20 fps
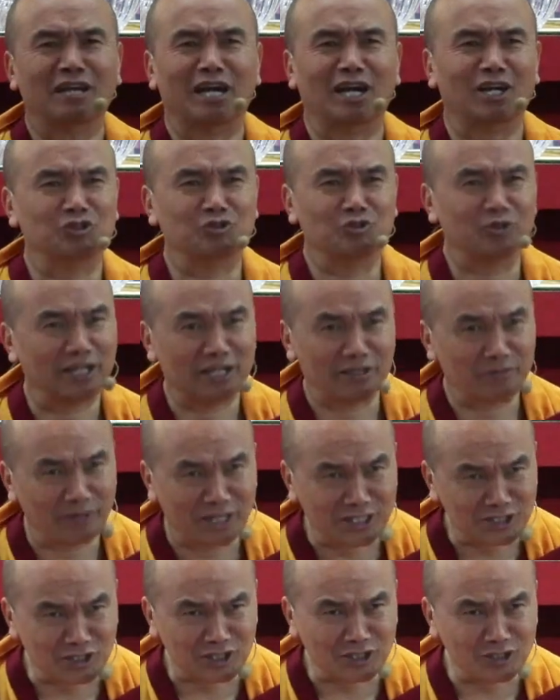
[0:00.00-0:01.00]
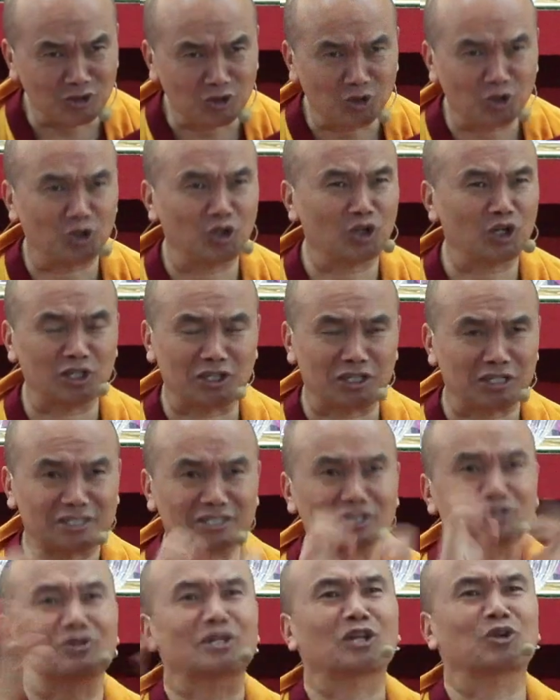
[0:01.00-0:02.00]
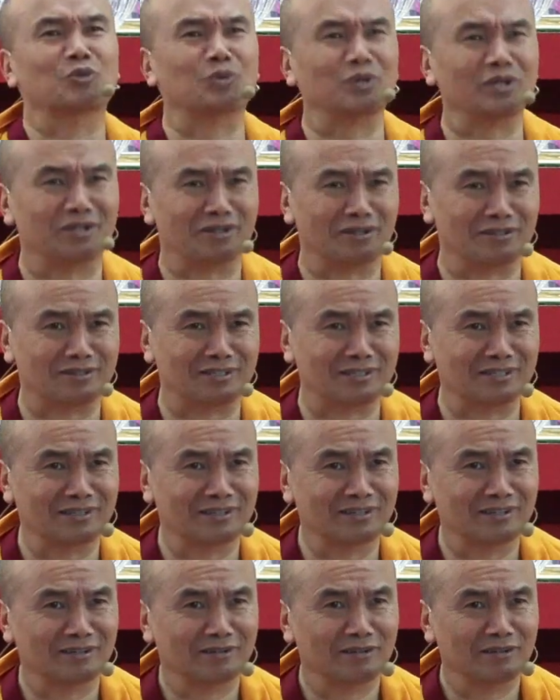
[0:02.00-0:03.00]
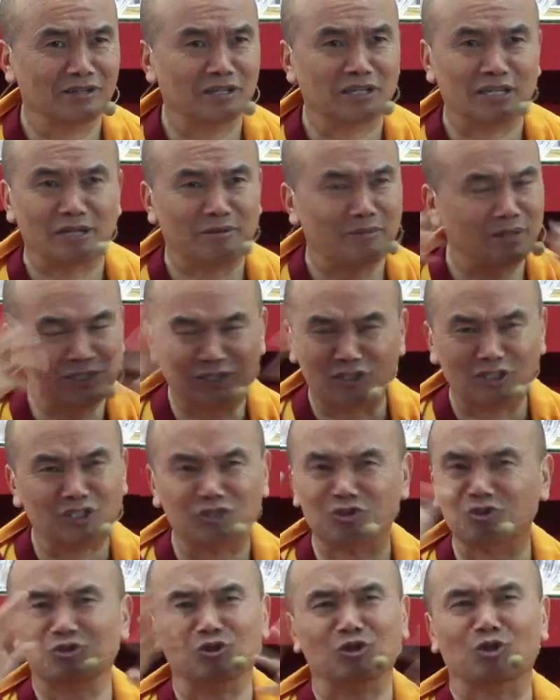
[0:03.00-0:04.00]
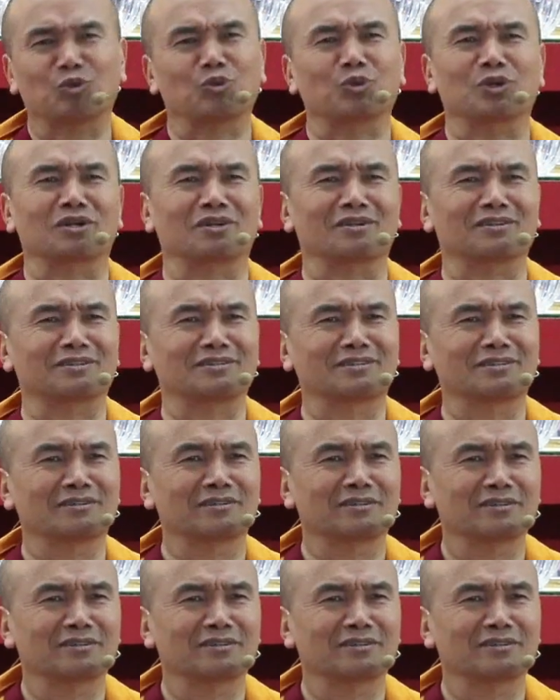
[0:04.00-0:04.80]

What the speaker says: Should I imagine or is a real word? Imagination is not a word.